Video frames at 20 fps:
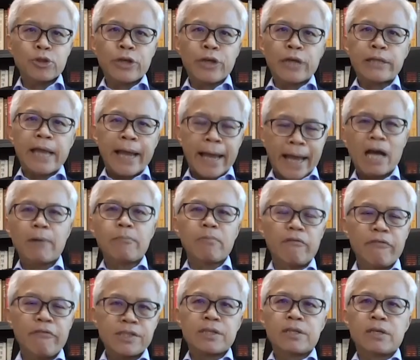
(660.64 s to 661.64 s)
can help
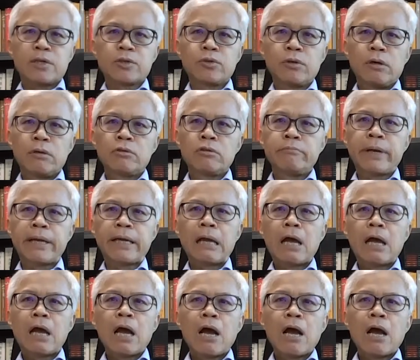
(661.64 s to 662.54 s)
visitors to make